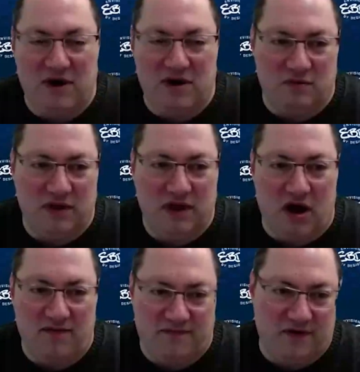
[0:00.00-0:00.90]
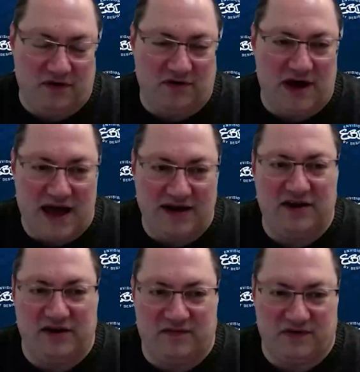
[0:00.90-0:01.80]
well, we offer a lot
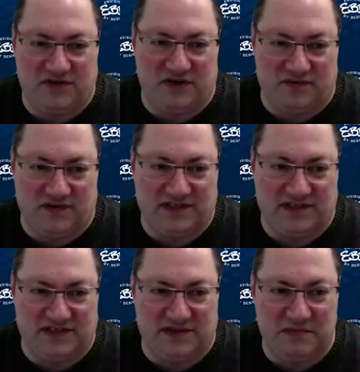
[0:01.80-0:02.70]
of different services.